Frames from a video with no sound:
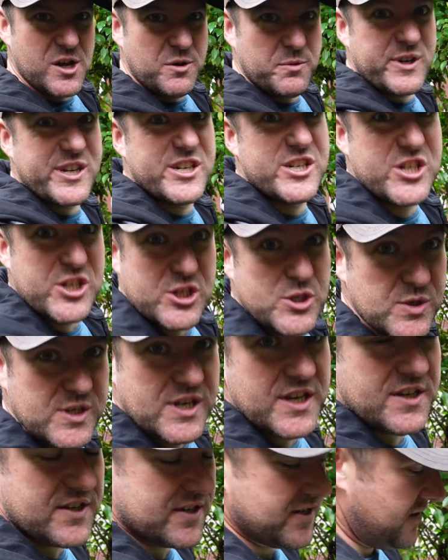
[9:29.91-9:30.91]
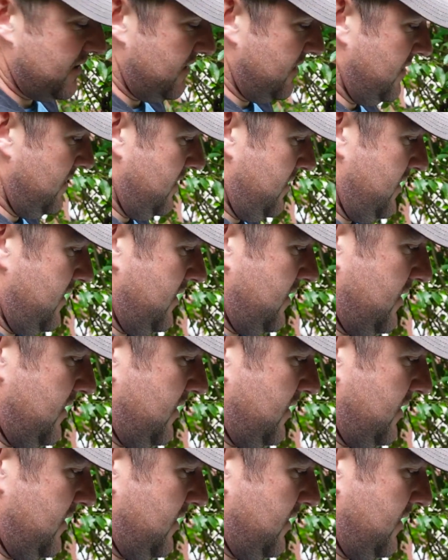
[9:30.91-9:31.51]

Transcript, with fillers: Are we they all in it. here? Are they all in here?